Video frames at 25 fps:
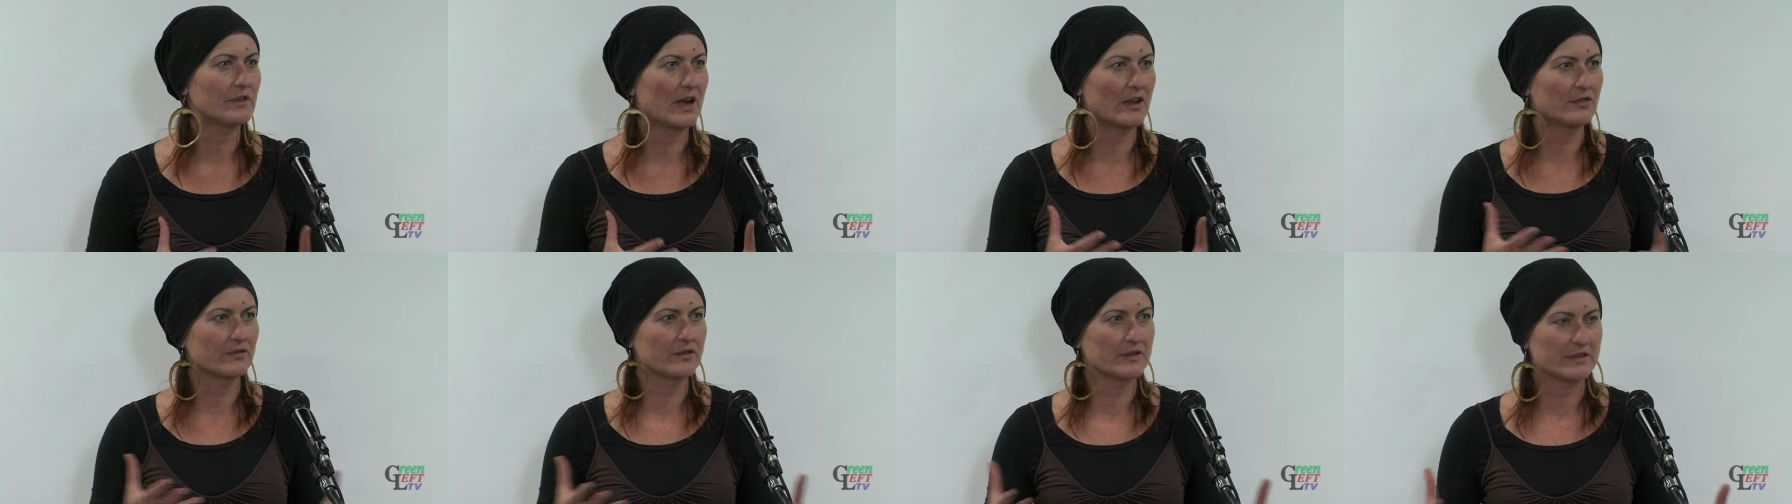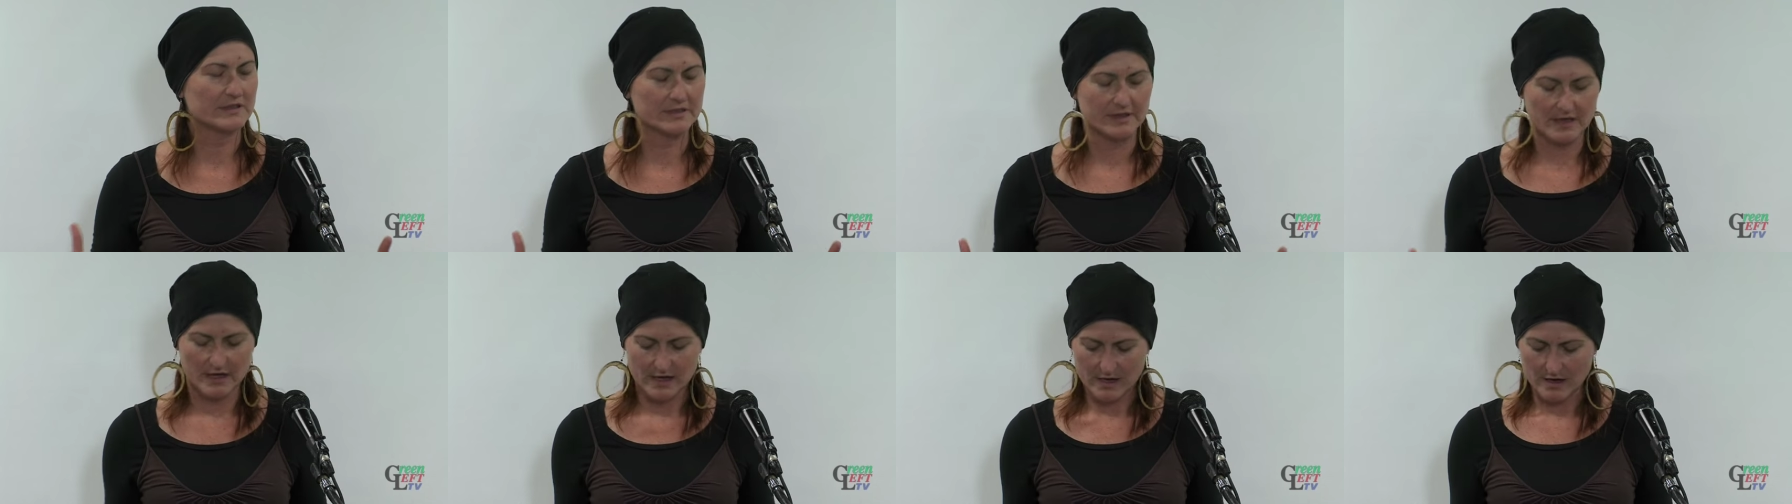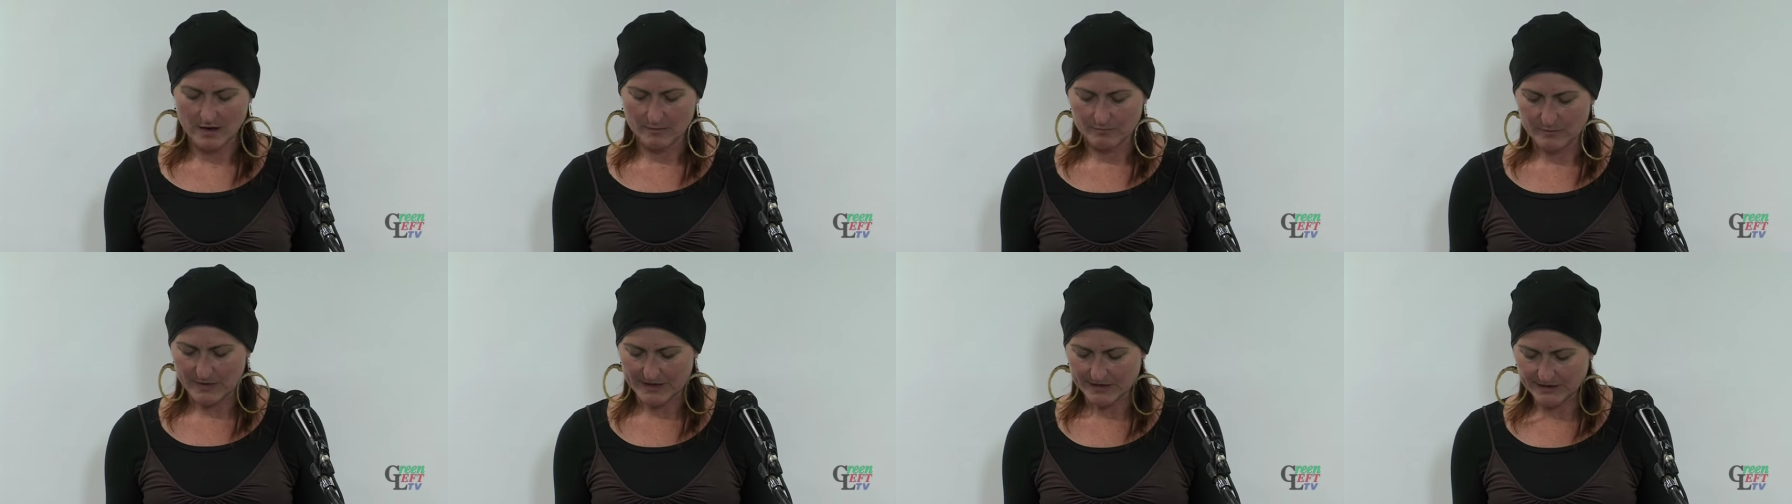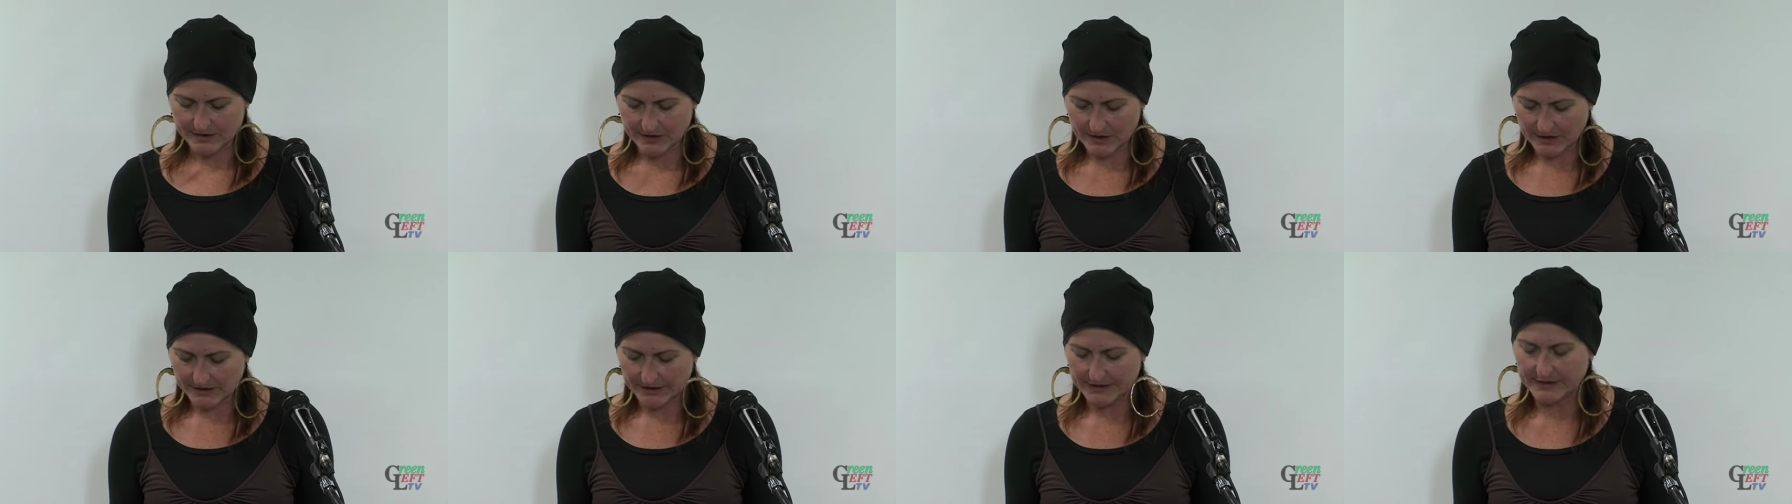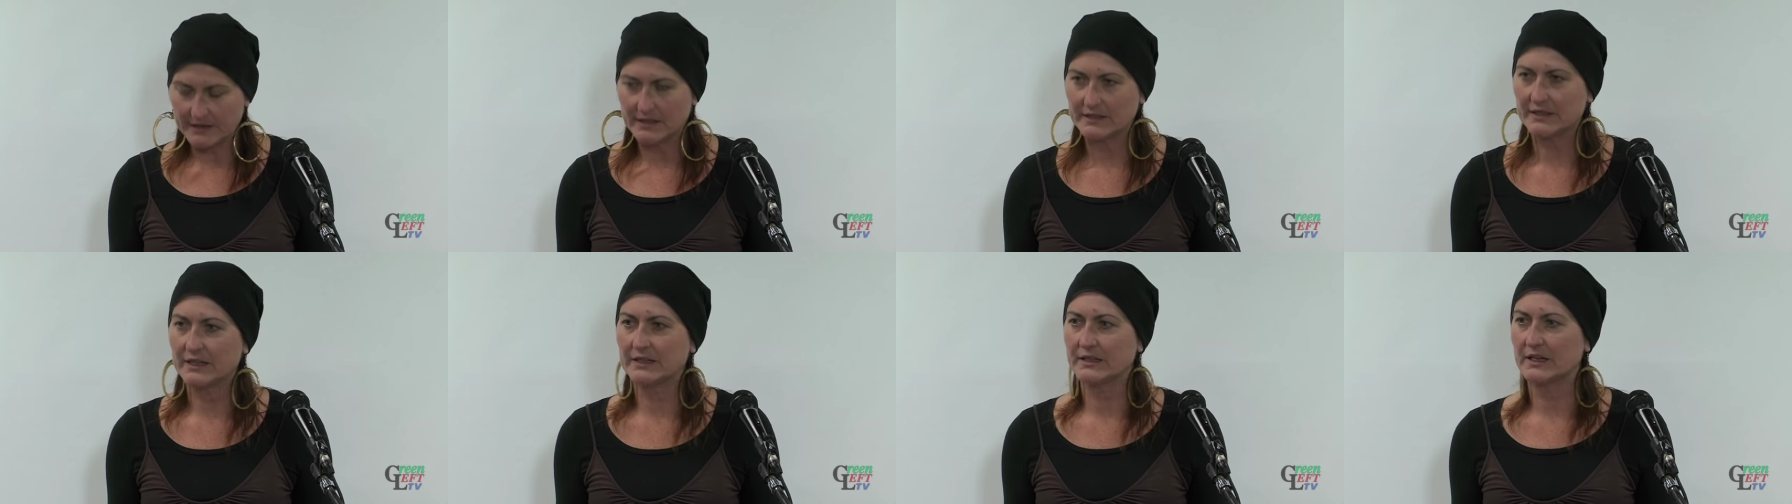around this
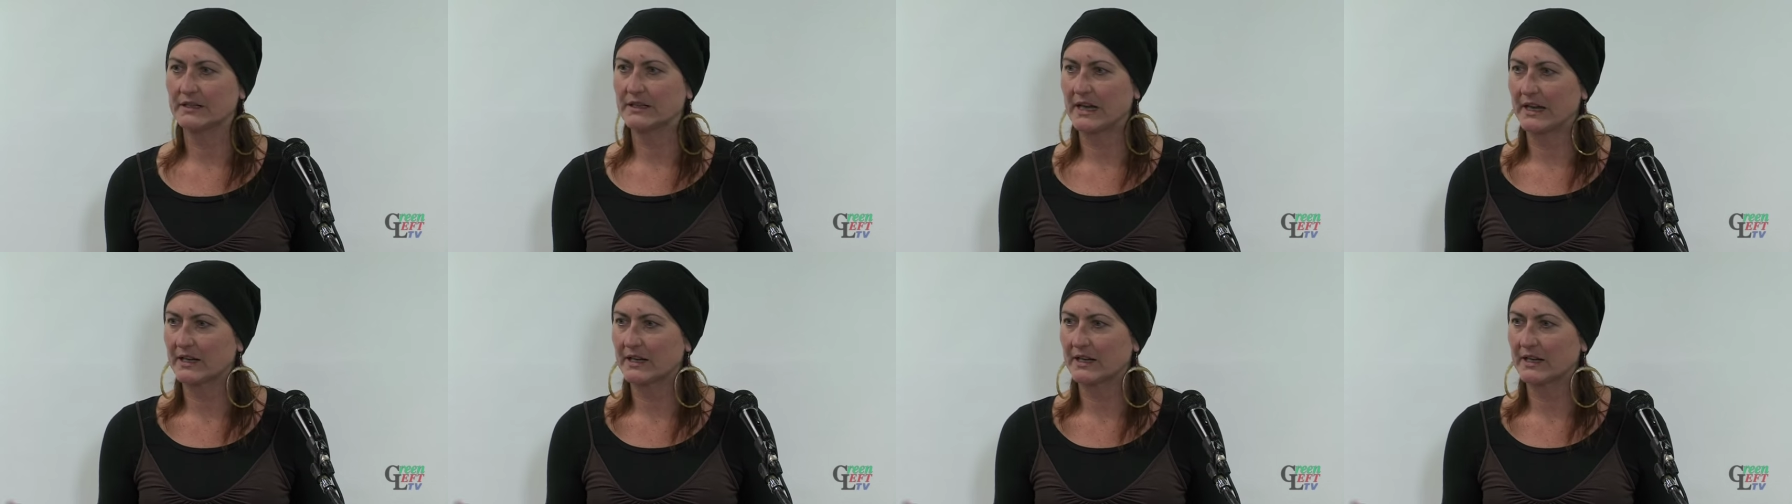masculinity that